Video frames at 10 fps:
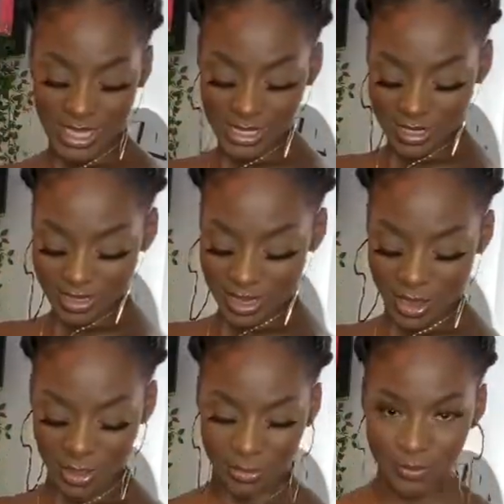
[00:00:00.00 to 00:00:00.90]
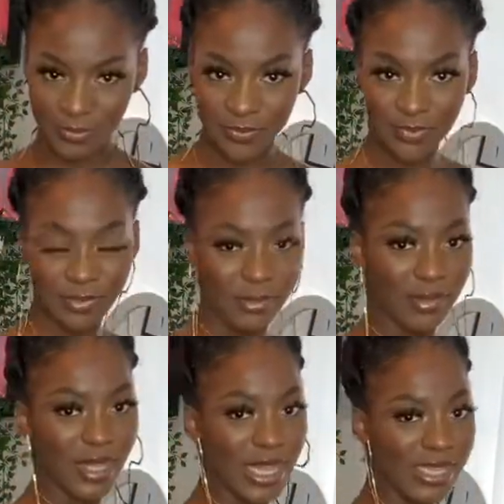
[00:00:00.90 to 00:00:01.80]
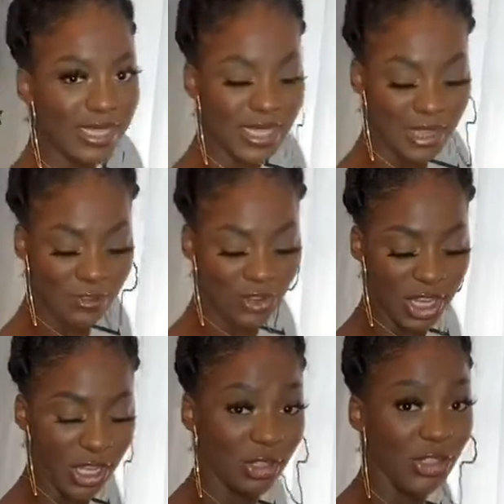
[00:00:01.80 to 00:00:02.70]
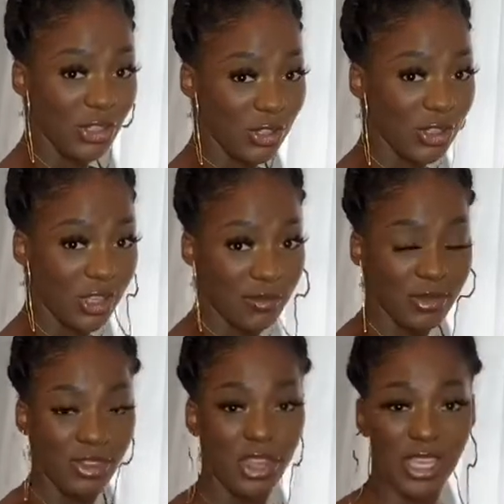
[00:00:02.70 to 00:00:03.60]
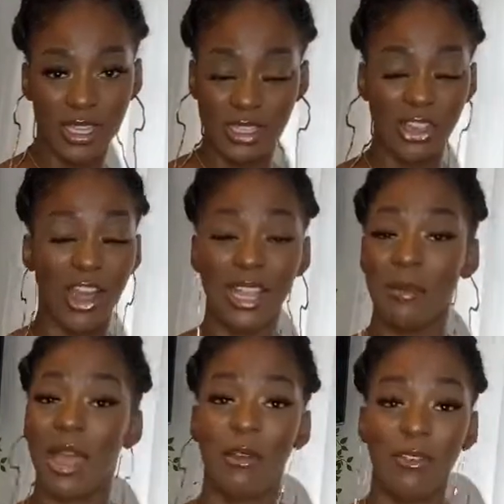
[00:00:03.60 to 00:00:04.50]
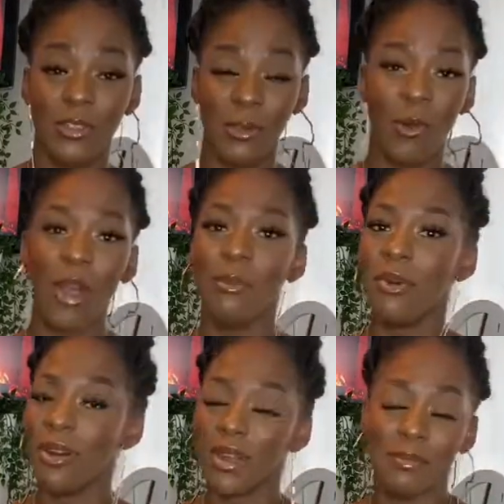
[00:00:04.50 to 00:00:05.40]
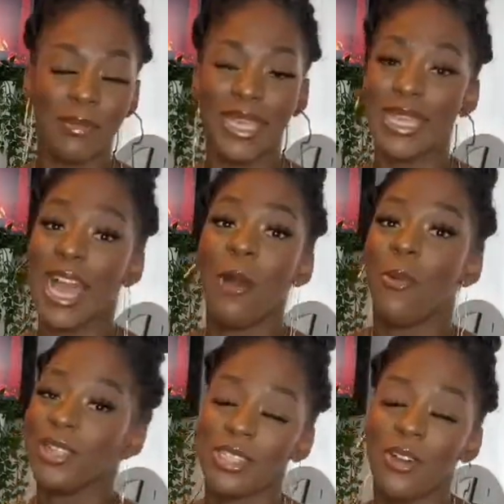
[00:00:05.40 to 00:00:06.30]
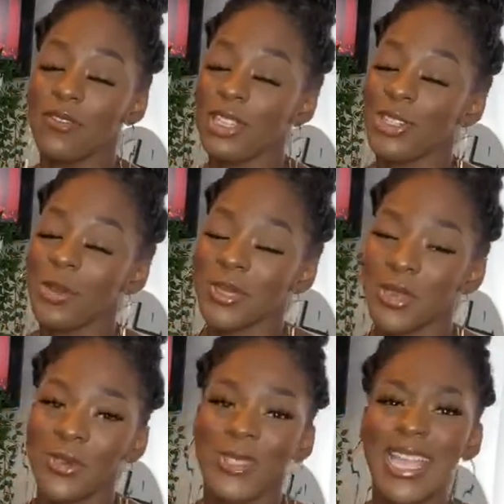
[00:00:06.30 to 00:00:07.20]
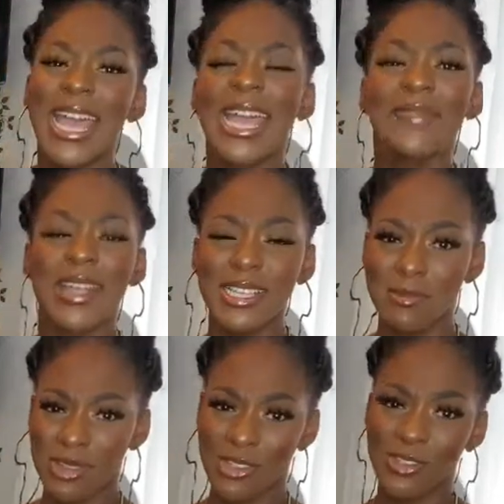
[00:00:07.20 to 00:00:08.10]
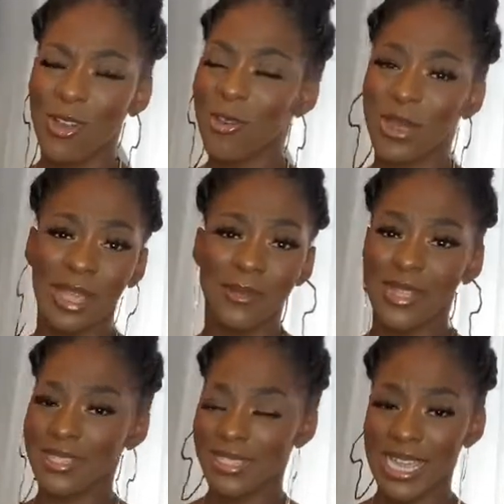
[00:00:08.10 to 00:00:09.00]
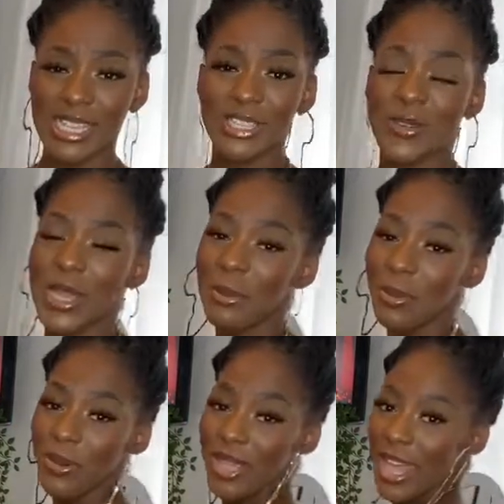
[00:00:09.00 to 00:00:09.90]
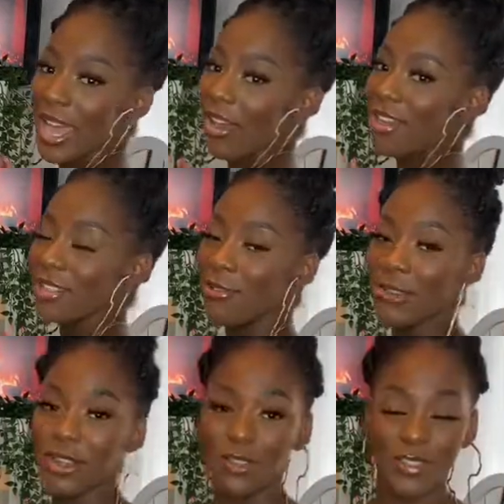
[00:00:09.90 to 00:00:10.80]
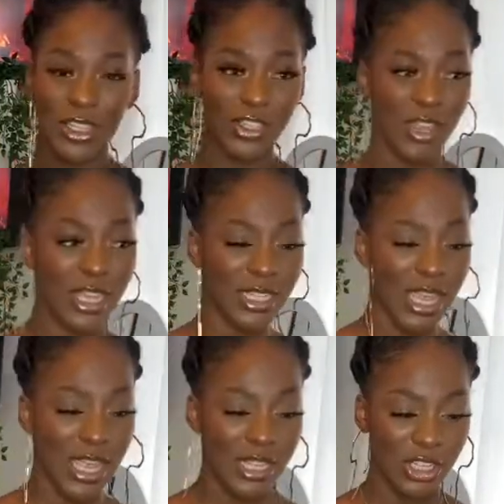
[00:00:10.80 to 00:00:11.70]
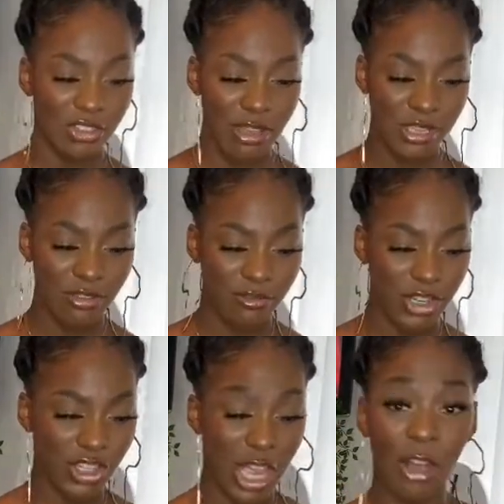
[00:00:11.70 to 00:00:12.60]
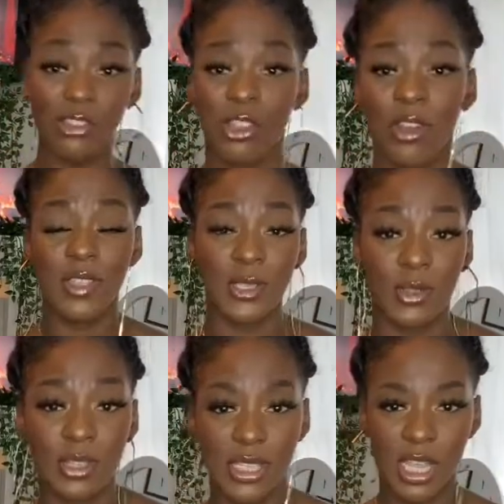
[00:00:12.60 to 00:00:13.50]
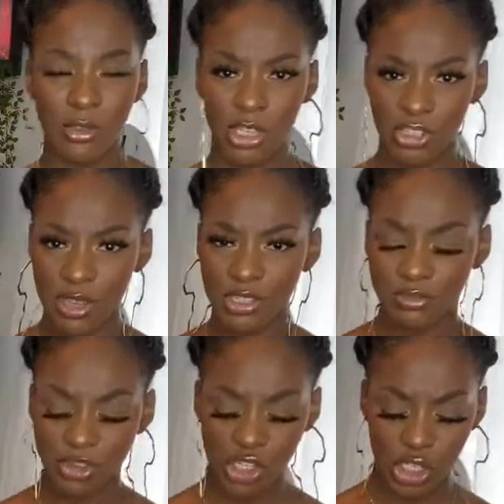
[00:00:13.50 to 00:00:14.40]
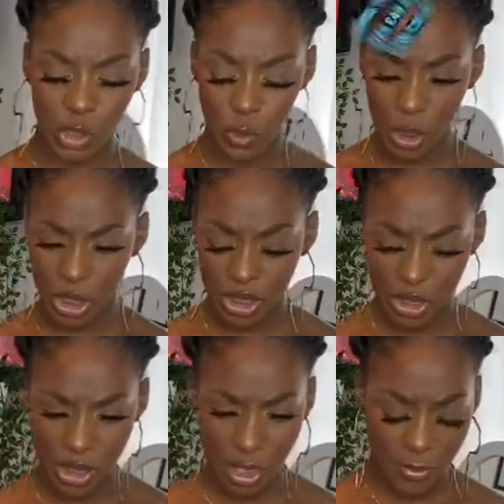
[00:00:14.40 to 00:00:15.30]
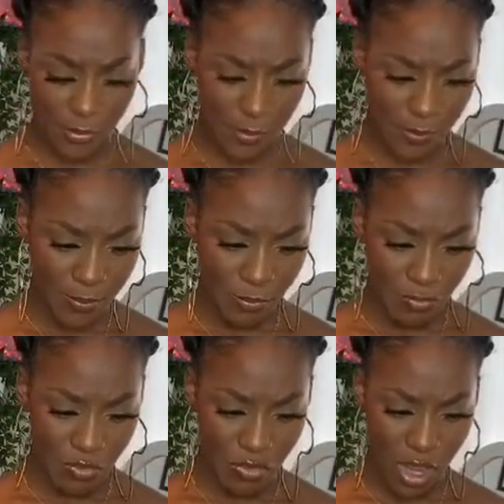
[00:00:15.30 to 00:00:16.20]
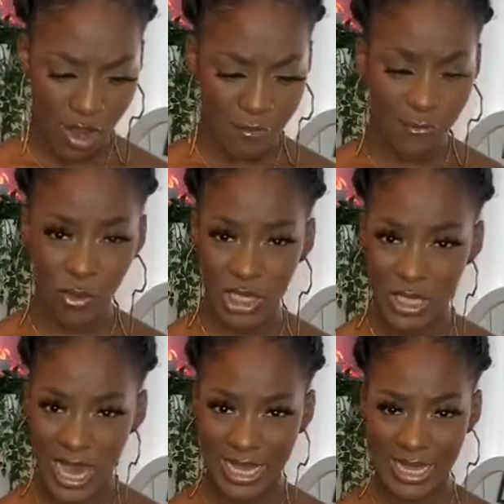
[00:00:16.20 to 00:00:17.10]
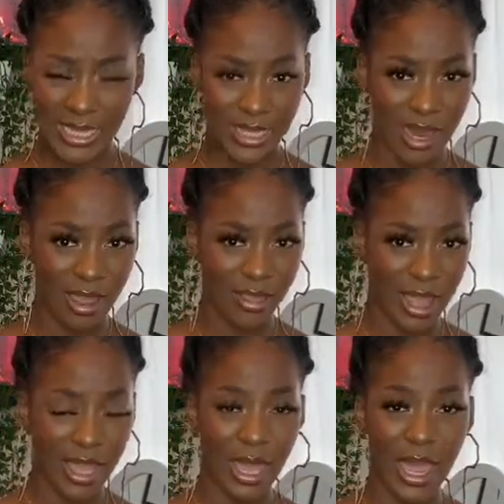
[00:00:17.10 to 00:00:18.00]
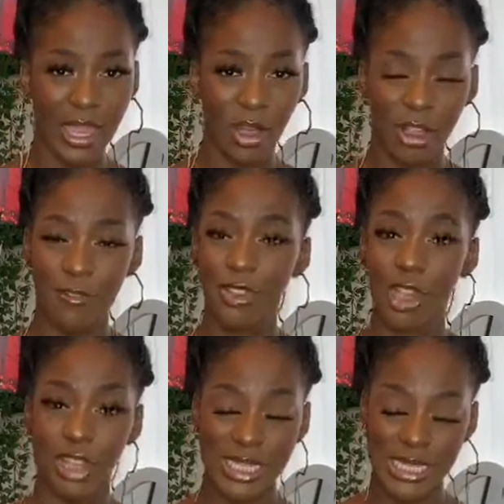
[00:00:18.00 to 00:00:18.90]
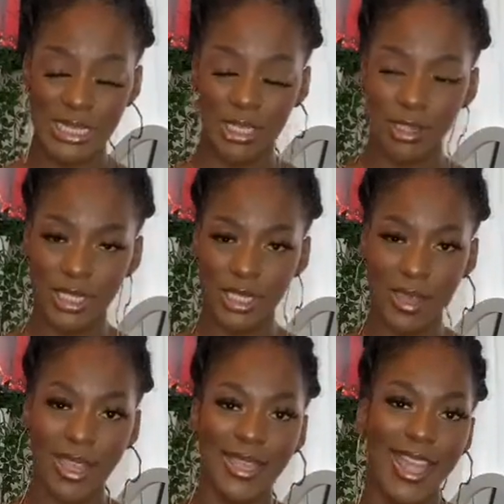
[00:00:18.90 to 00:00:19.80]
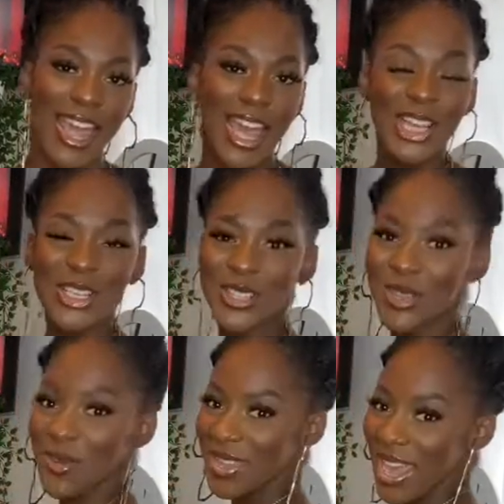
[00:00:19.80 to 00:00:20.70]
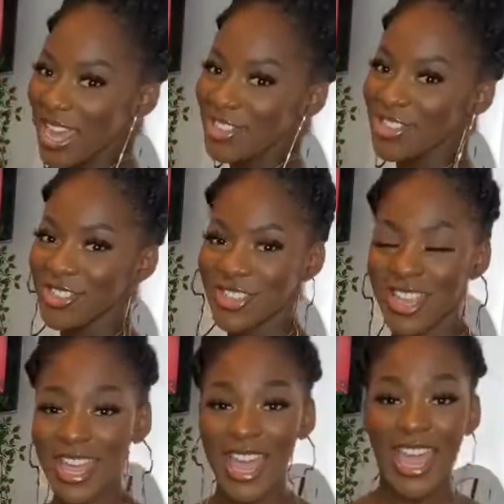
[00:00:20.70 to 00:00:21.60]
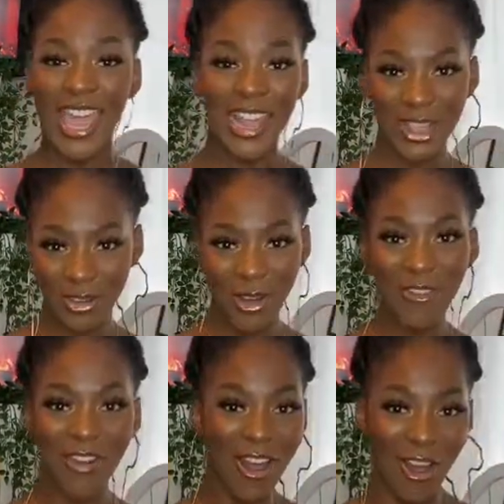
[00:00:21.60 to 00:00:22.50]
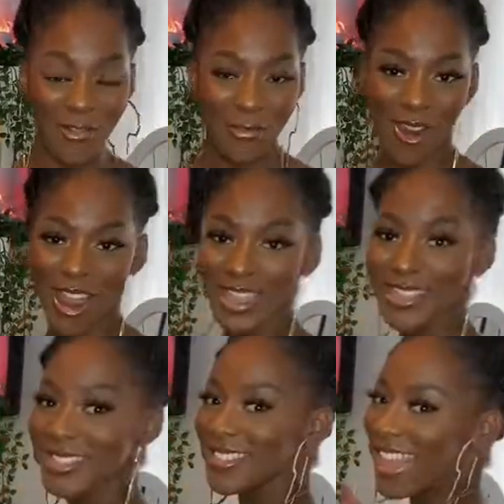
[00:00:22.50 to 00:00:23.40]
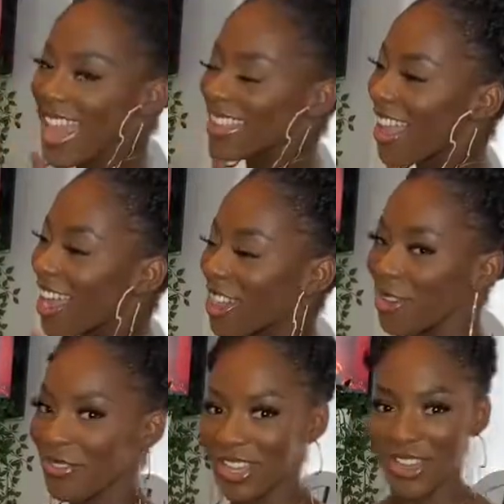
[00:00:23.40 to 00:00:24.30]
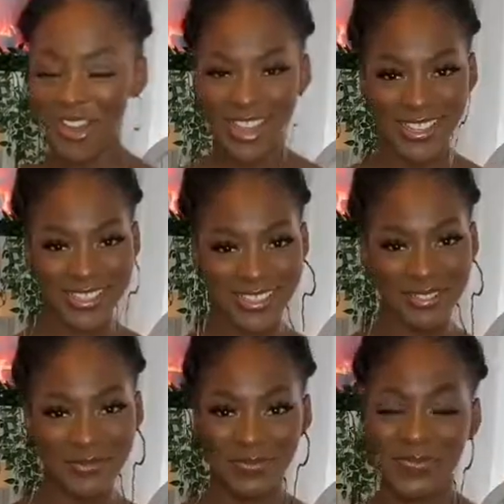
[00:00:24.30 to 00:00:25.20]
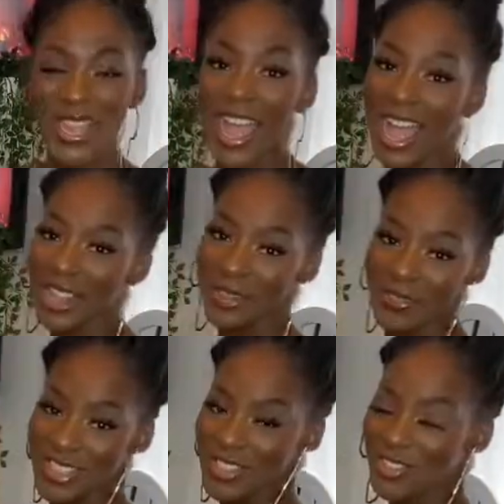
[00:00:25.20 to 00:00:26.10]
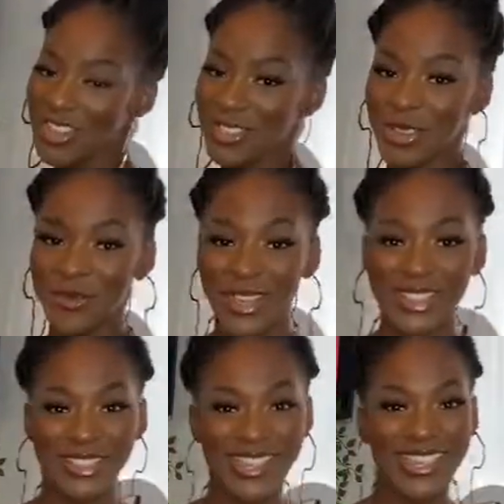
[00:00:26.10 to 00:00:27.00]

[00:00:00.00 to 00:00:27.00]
These sleeves, you can undo them, so you can tie them however you want. But me, I want it off the shoulder, because that's my style and I'm gonna stick to it. But yeah, guys, I really love this dress. The dress originally, I also this one on sale. The dress originally was $49.99, I think, and I got it for $19.99. So yeah, just a little over half price, and I love it, guys. I love this dress so much.